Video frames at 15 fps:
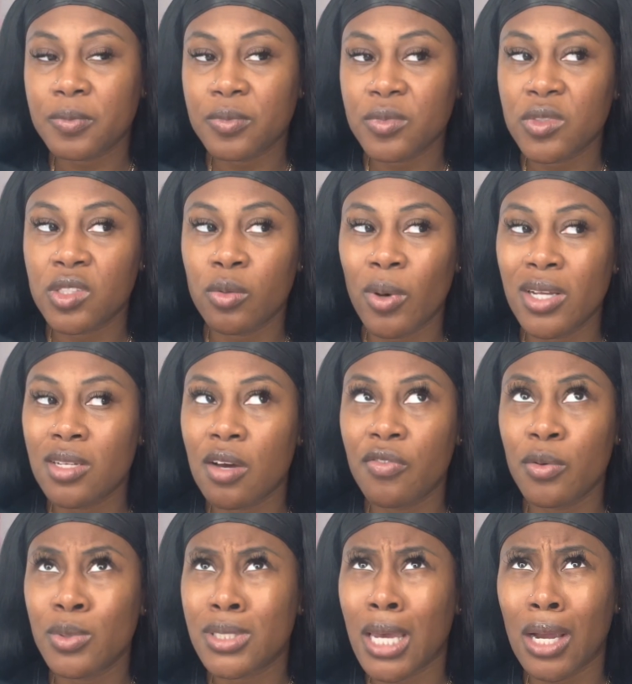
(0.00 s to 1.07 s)
the way Duffy
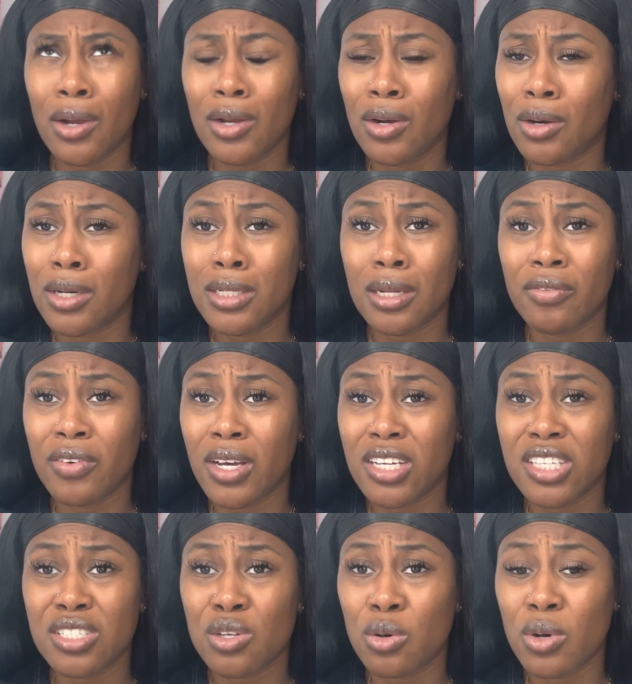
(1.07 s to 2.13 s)
was carrying on, I feel like
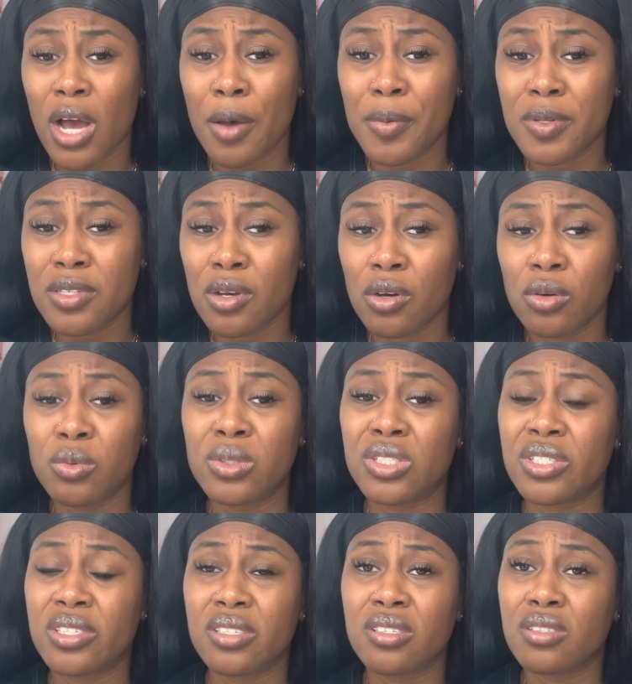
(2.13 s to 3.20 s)
this whole episode was
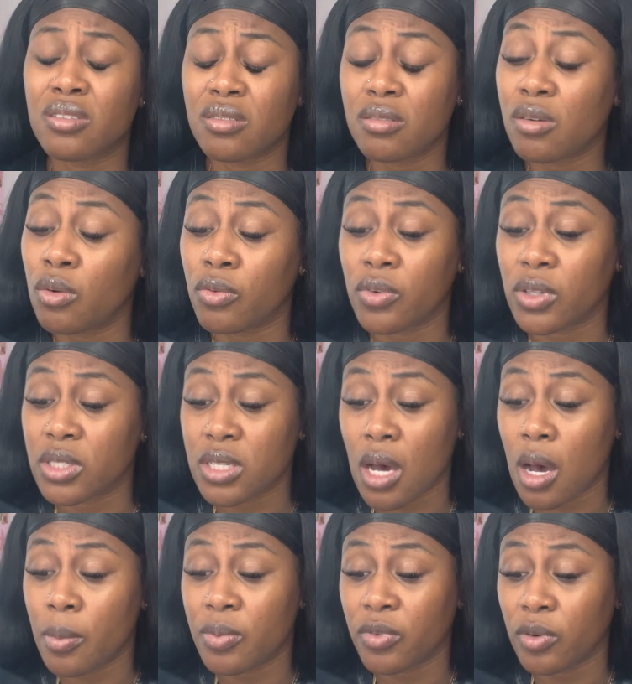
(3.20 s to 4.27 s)
just over the
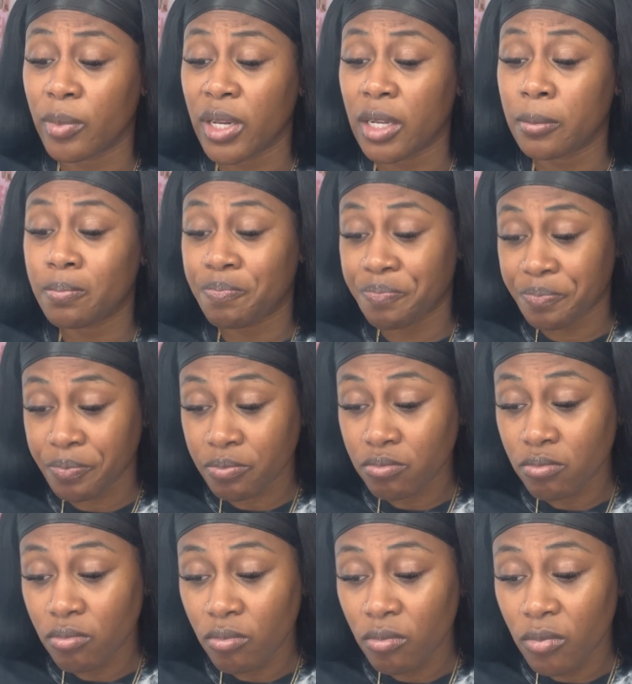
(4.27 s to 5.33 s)
top for me.
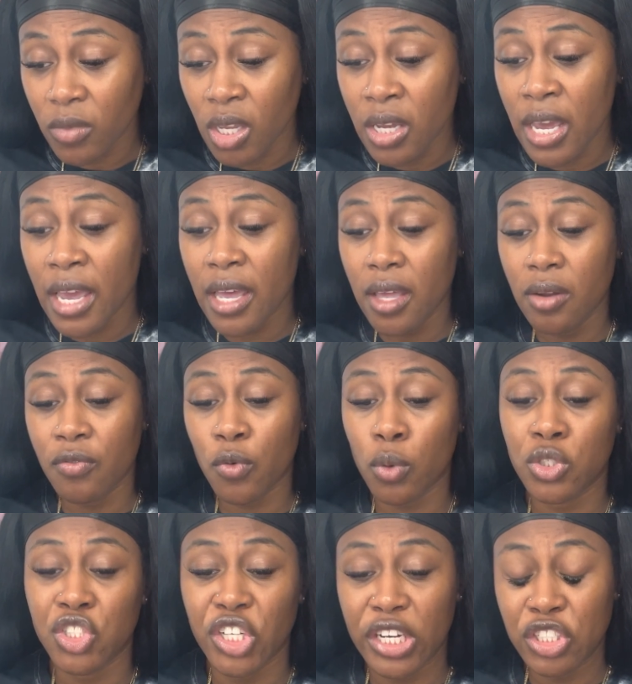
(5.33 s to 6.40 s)
And of
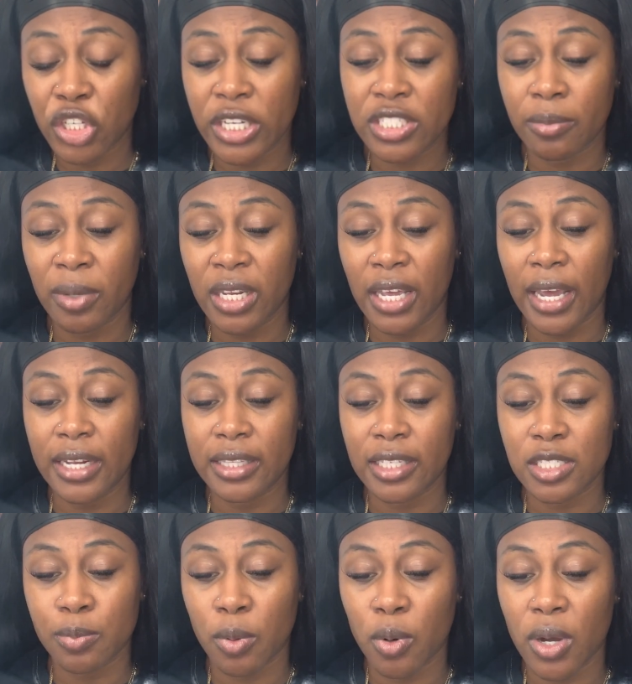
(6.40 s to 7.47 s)
course, Jen tries to mediate at this
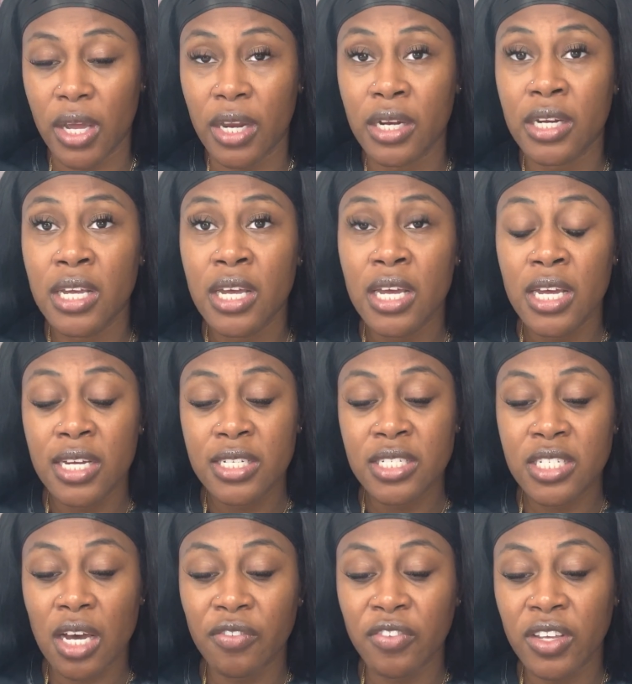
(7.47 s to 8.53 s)
point.
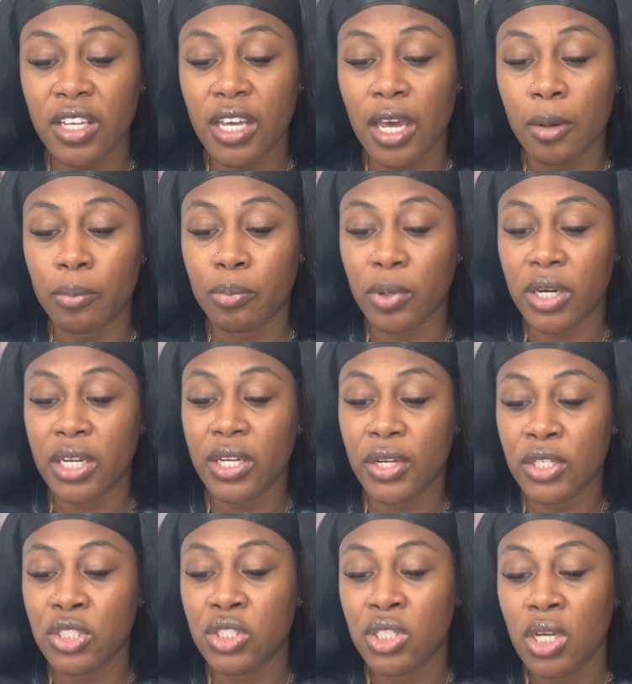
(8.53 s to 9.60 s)
Duffy and
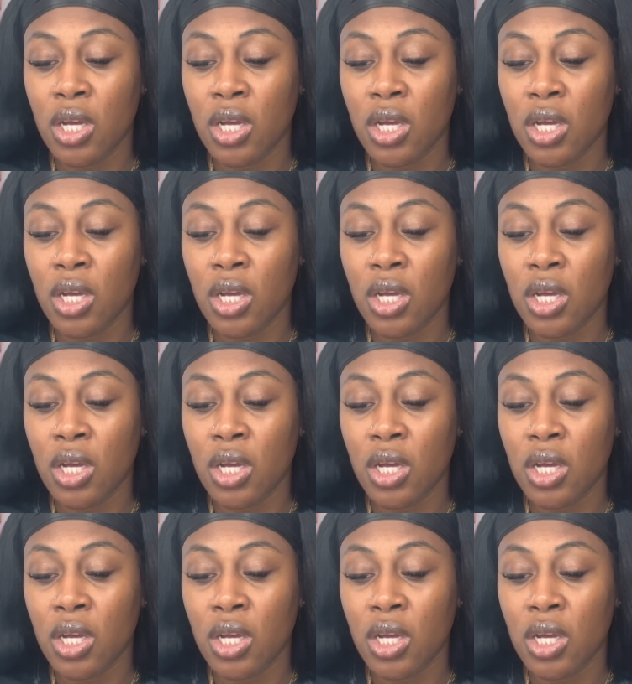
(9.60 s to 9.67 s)
British